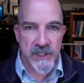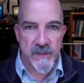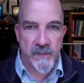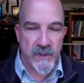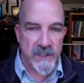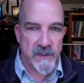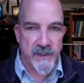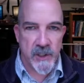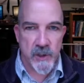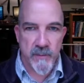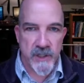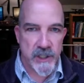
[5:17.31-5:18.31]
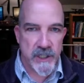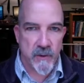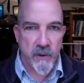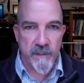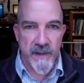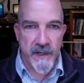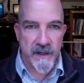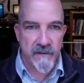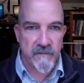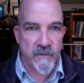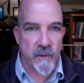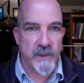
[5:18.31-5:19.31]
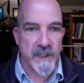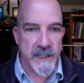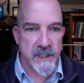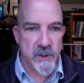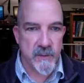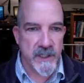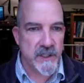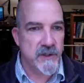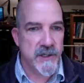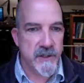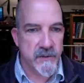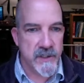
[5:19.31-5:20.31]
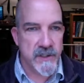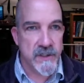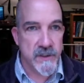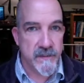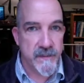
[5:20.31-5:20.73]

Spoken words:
to put special mission equipment in for police or military uses.